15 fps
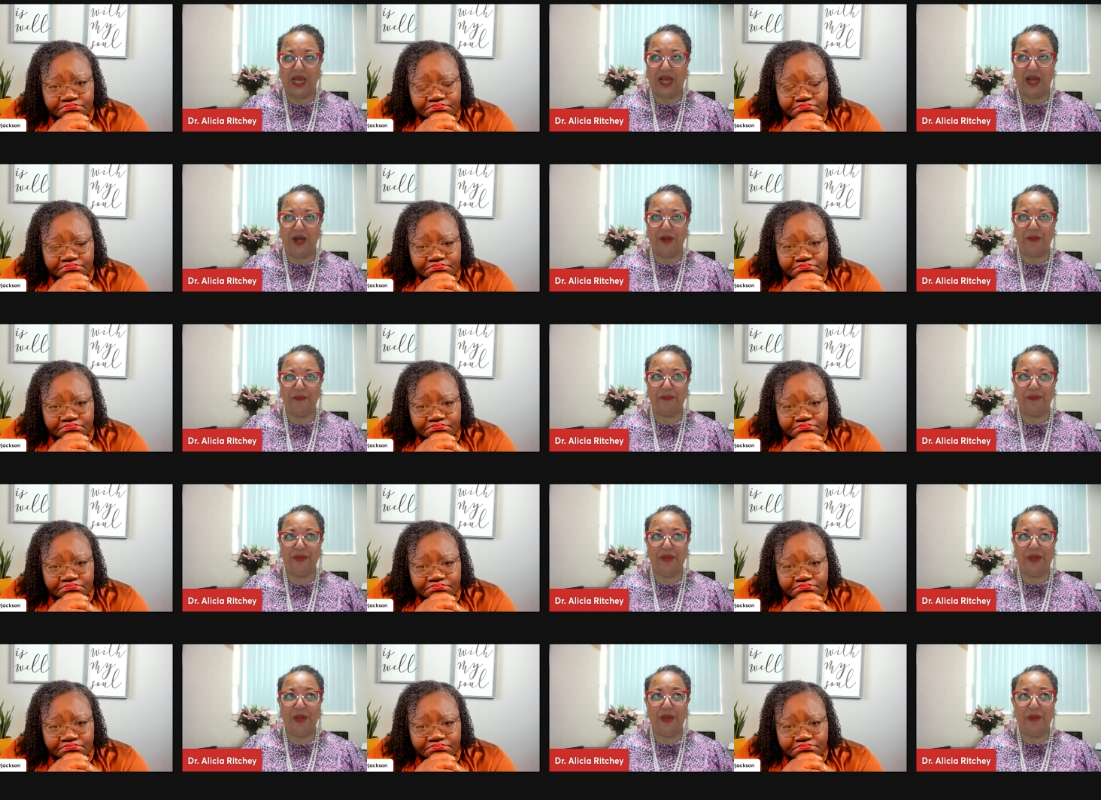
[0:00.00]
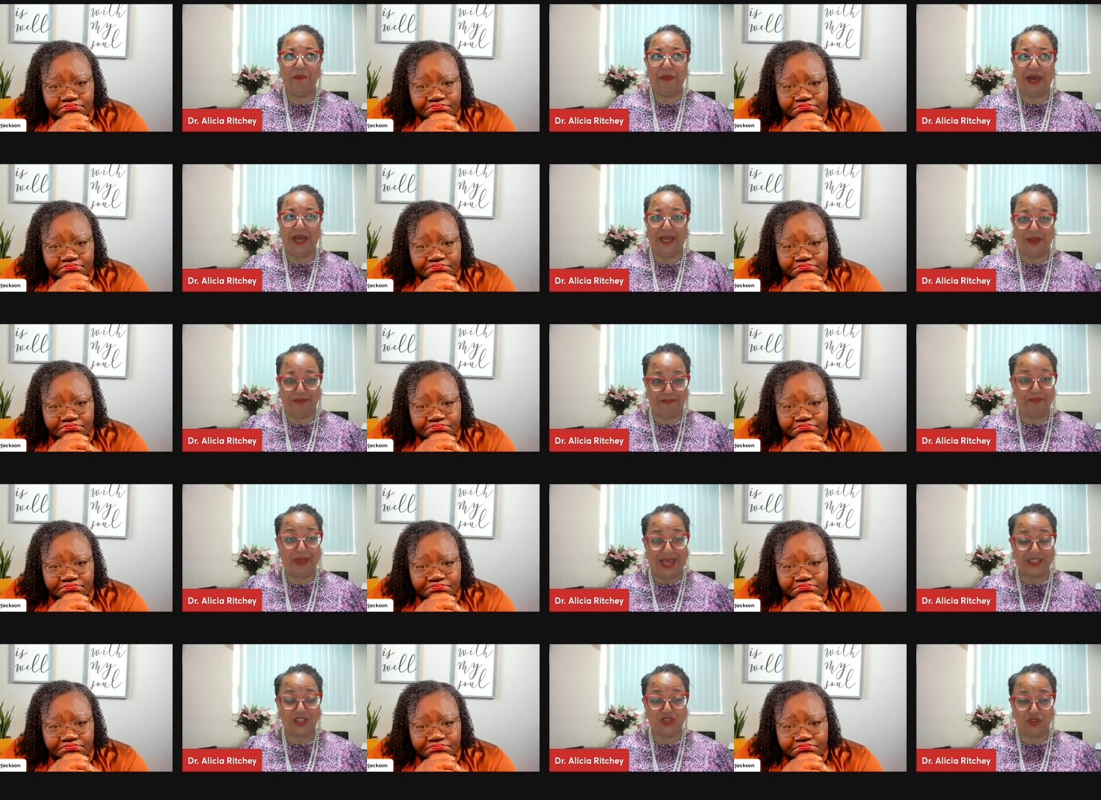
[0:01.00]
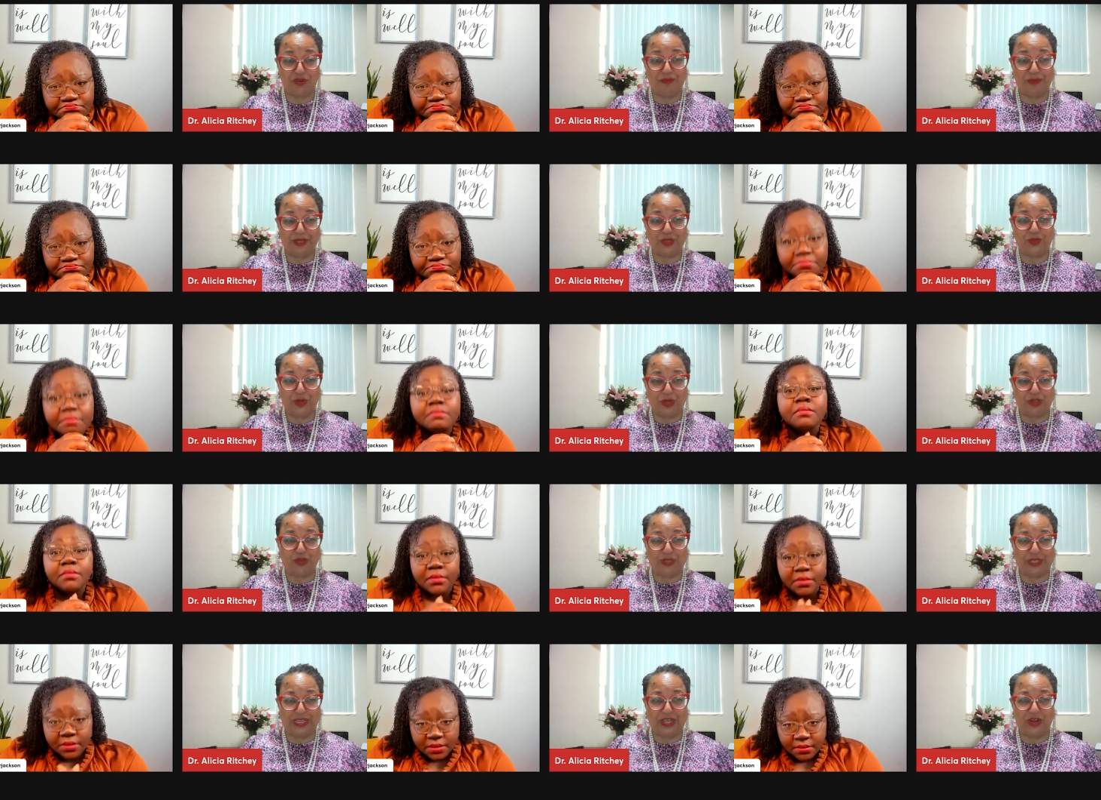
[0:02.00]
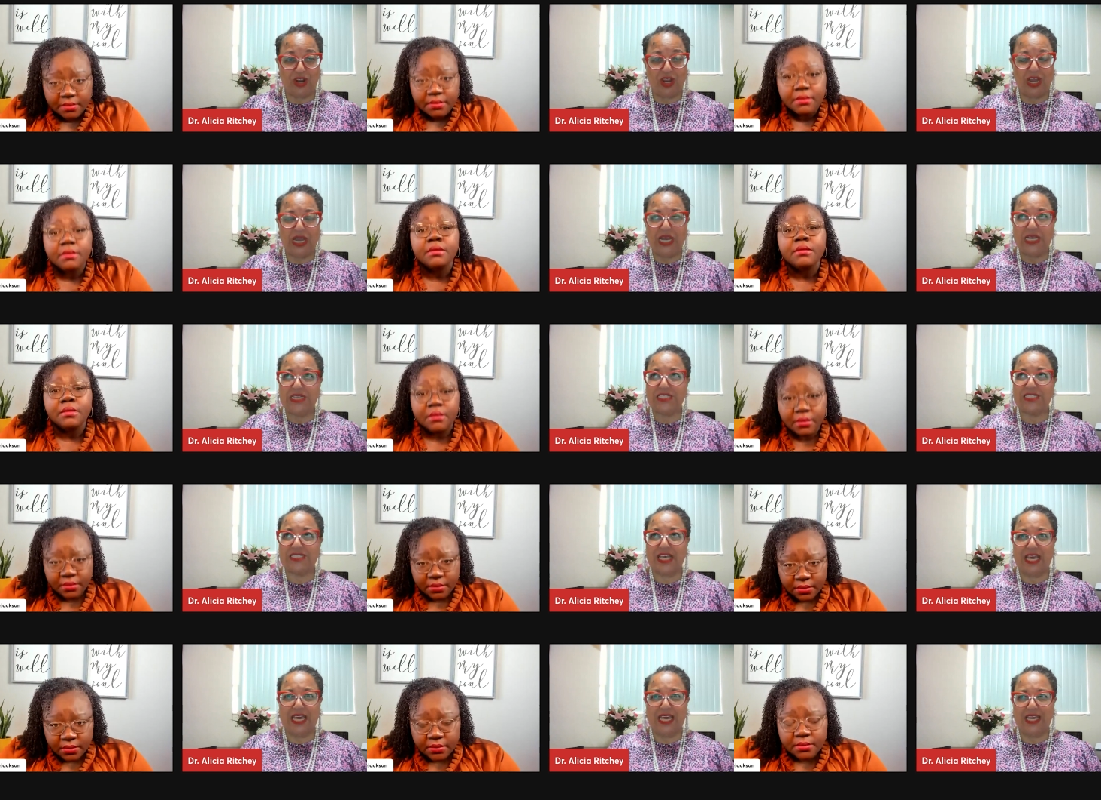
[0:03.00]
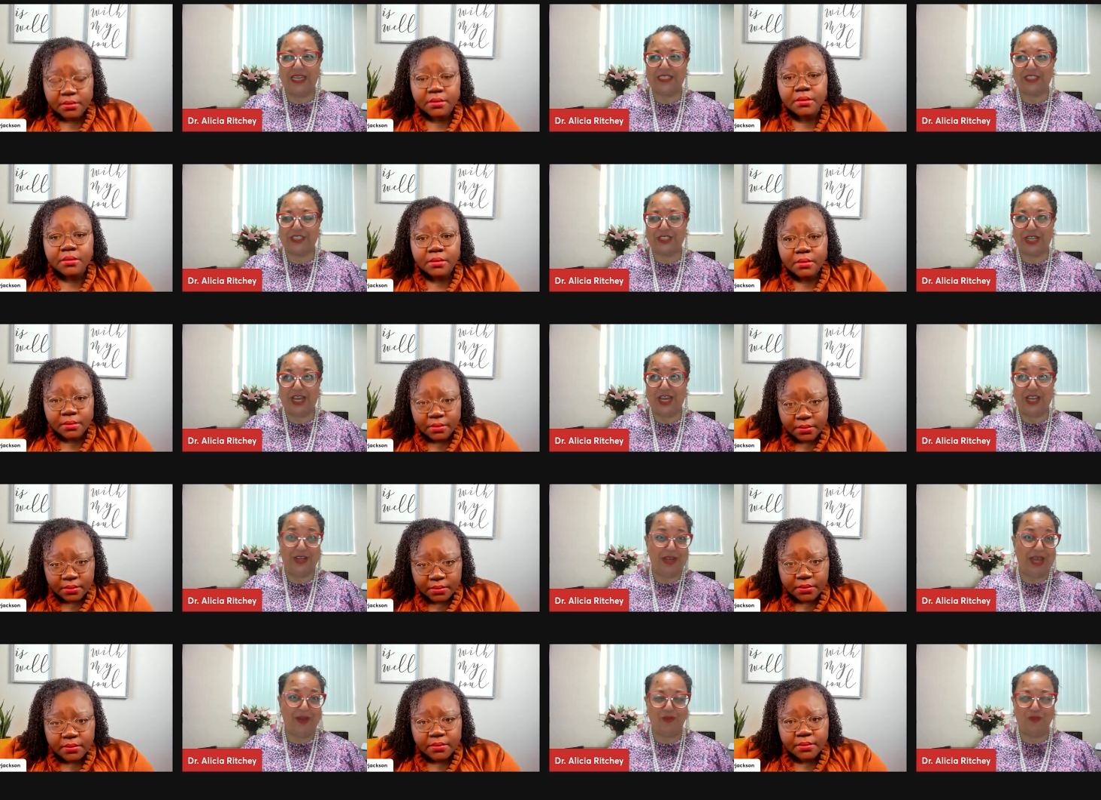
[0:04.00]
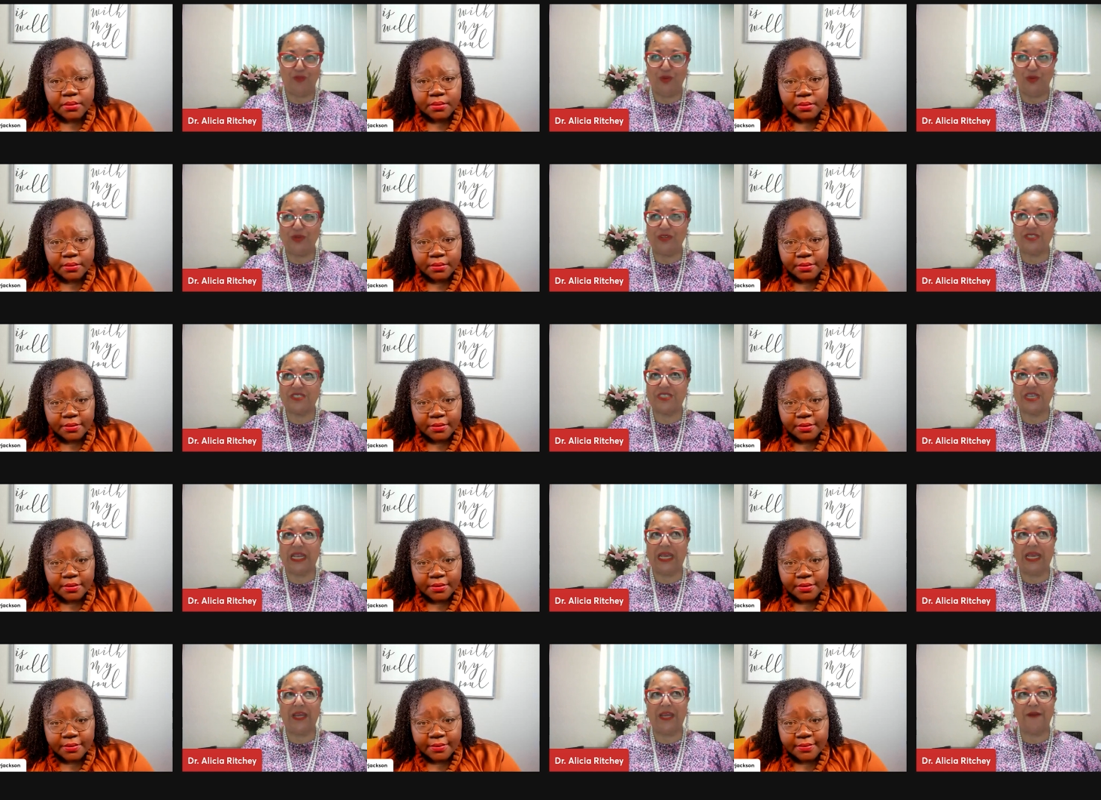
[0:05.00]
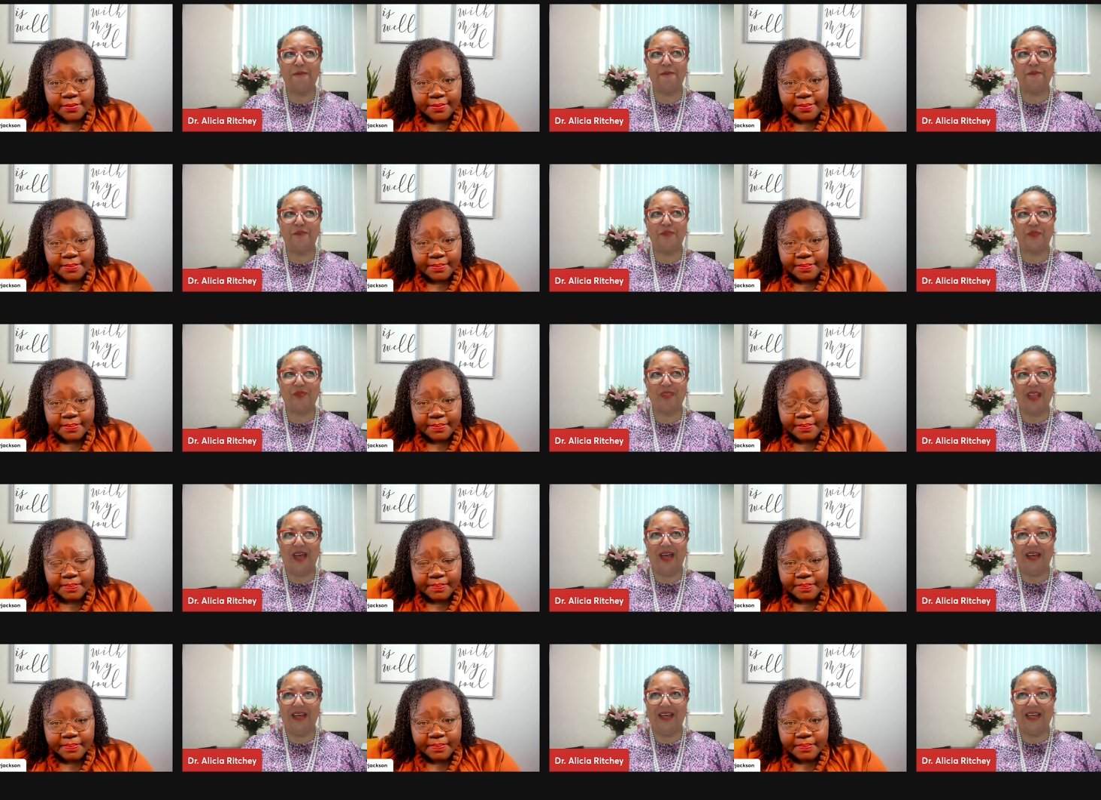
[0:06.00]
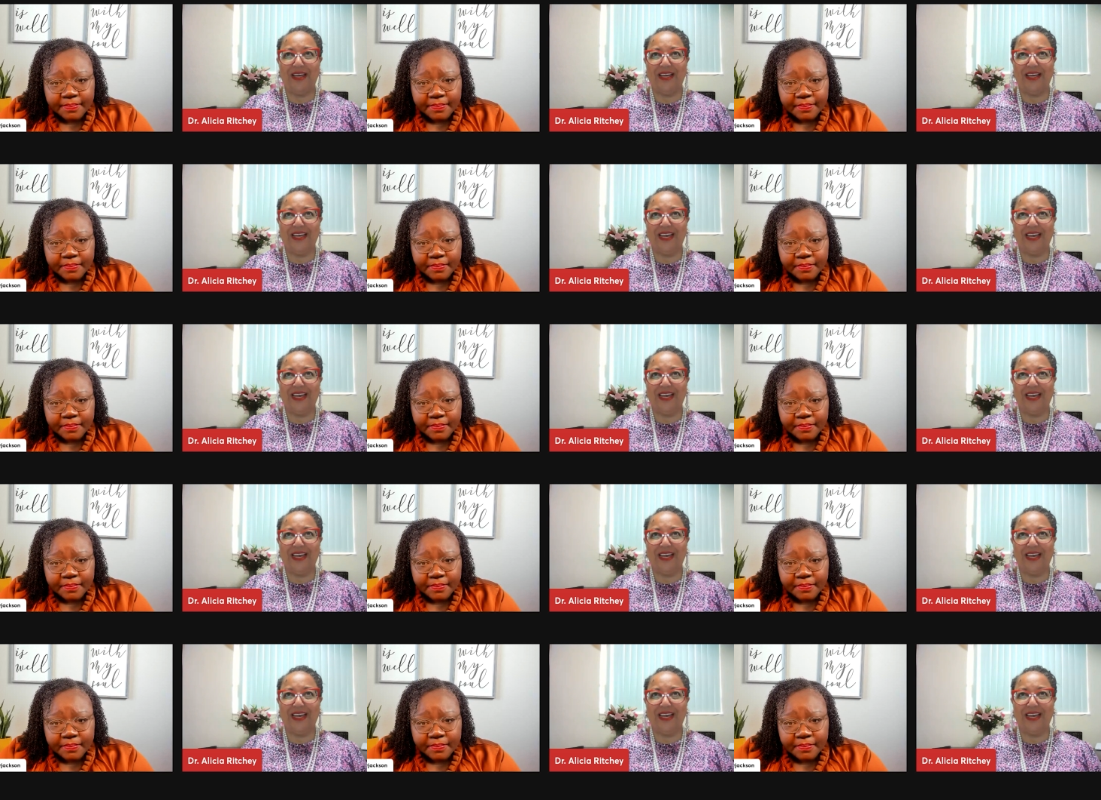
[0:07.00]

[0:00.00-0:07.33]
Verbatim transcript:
Speaker 1: um, my pastor, my spiritual leader, said, and I, we were sitting, uh,